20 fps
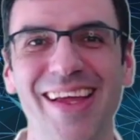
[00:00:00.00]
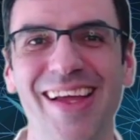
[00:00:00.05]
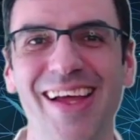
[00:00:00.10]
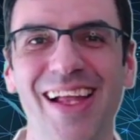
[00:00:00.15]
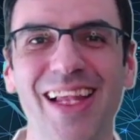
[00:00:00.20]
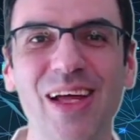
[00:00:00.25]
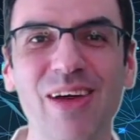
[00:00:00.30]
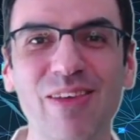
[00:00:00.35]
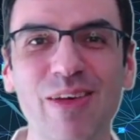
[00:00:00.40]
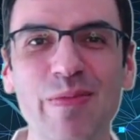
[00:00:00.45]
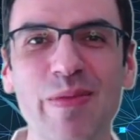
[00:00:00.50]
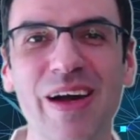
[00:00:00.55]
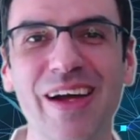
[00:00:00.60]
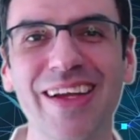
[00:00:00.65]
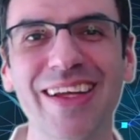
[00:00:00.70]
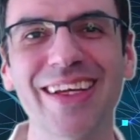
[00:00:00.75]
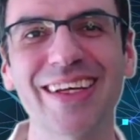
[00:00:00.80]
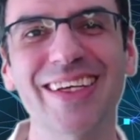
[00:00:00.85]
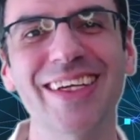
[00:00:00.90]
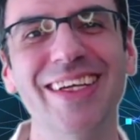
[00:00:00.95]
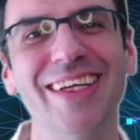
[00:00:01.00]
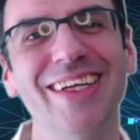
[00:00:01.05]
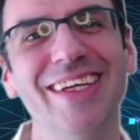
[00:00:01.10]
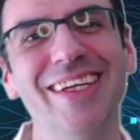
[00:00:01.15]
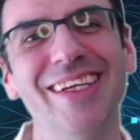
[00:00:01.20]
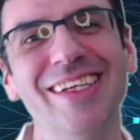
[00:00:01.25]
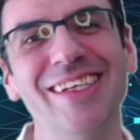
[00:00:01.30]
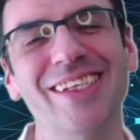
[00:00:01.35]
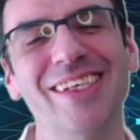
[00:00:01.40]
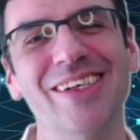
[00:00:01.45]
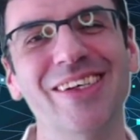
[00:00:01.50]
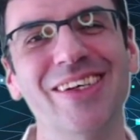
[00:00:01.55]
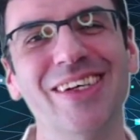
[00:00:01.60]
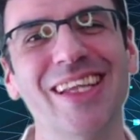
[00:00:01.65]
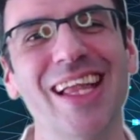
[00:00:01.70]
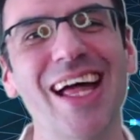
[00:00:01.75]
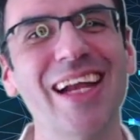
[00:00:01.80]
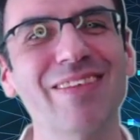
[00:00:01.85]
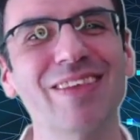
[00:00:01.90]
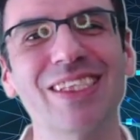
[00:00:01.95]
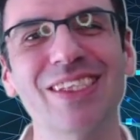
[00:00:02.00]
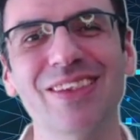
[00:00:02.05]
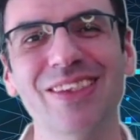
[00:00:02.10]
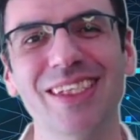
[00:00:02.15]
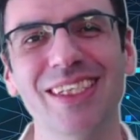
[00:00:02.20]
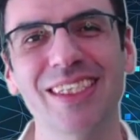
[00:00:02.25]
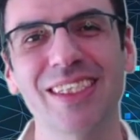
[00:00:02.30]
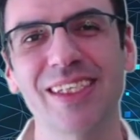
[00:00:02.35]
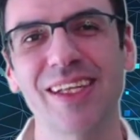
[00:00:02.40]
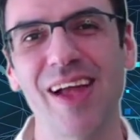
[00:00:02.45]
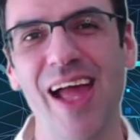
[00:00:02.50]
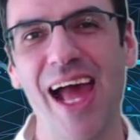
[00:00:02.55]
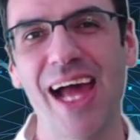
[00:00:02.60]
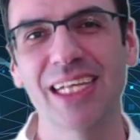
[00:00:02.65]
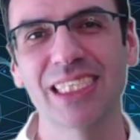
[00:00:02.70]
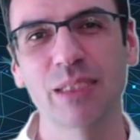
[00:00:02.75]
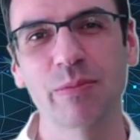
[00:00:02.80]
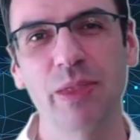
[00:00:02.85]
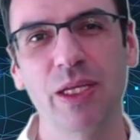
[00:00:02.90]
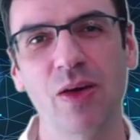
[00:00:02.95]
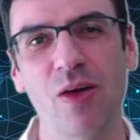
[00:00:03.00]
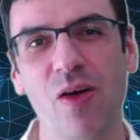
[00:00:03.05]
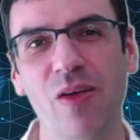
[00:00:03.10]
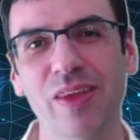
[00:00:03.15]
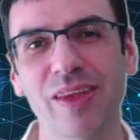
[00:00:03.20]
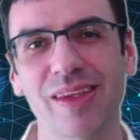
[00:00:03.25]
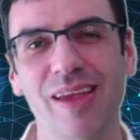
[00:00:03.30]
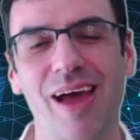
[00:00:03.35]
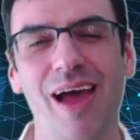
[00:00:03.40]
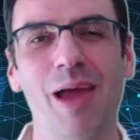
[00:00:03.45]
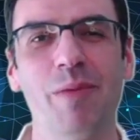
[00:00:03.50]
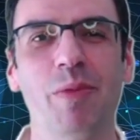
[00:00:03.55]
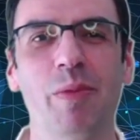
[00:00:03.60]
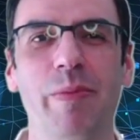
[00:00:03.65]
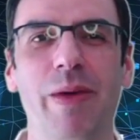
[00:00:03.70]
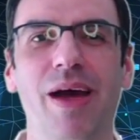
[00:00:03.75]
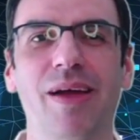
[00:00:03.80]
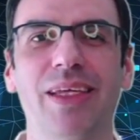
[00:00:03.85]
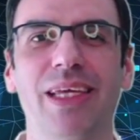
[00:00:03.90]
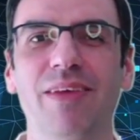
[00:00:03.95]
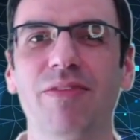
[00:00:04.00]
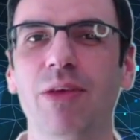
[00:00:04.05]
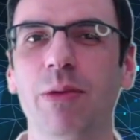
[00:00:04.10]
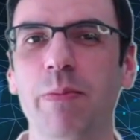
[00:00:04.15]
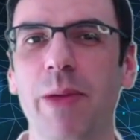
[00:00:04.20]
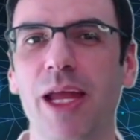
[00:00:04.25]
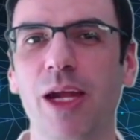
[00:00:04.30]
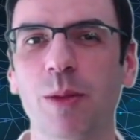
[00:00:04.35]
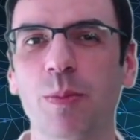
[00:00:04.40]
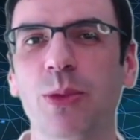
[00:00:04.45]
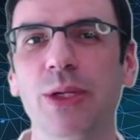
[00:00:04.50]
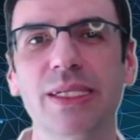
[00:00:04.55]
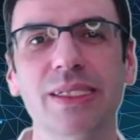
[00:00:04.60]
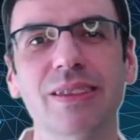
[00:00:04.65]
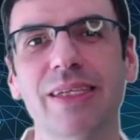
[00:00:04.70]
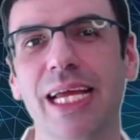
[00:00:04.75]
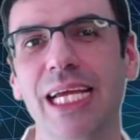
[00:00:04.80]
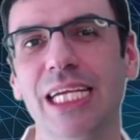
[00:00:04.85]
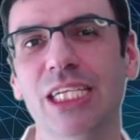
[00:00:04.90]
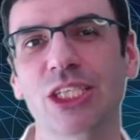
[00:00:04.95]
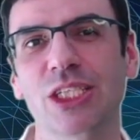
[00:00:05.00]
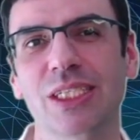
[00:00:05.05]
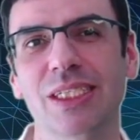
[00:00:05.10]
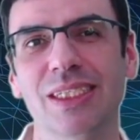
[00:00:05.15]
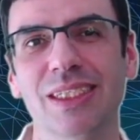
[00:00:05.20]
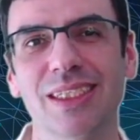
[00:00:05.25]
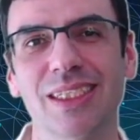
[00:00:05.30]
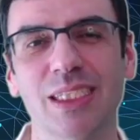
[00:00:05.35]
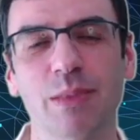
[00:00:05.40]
Hello, everybody. So, a lot of students ask me all the time about giving better presentations,